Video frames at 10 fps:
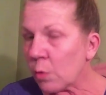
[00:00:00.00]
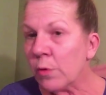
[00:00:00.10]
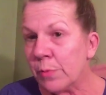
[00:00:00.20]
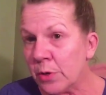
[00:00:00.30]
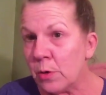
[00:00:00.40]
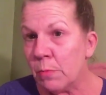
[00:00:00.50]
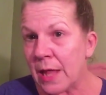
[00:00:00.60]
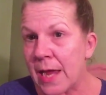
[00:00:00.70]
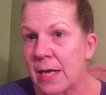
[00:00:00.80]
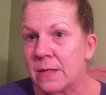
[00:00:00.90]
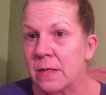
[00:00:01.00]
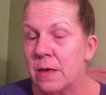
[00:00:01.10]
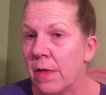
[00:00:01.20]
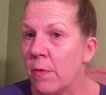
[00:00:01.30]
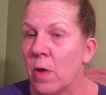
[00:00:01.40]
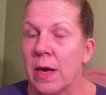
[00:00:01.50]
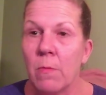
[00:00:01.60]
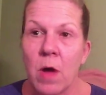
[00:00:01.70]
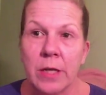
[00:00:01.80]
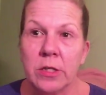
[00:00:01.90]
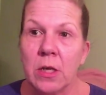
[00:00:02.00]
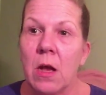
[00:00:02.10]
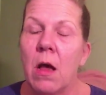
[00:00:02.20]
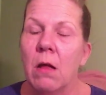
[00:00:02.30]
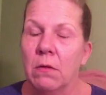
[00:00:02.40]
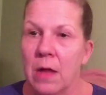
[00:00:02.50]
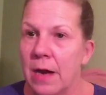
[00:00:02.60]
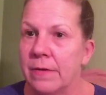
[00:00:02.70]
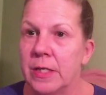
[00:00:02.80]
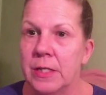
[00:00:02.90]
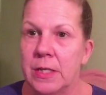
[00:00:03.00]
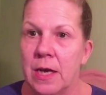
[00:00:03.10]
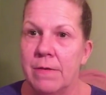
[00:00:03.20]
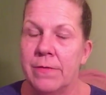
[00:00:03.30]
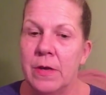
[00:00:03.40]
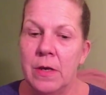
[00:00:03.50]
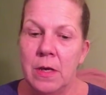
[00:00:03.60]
Roberto Blake is another one. I watch a lot of his stuff.